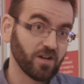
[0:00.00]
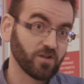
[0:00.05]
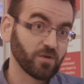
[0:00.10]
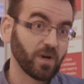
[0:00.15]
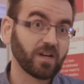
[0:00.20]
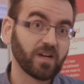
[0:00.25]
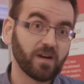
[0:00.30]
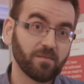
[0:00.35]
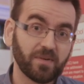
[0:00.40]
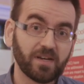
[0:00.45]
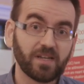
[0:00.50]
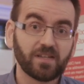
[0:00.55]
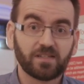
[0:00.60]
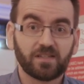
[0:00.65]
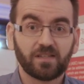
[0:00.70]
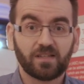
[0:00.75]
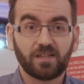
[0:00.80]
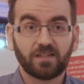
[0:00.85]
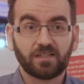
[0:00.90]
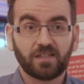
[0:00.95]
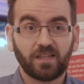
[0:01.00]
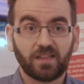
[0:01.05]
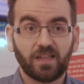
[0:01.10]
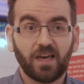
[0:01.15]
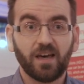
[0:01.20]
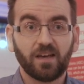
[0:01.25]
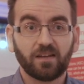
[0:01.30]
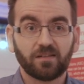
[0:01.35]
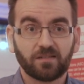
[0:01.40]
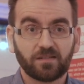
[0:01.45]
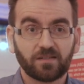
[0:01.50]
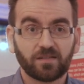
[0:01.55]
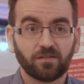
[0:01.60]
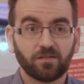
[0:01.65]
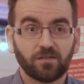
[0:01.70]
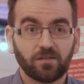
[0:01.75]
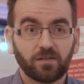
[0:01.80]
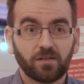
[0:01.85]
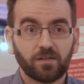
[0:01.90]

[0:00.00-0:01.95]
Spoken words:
drug companies and things like that. So.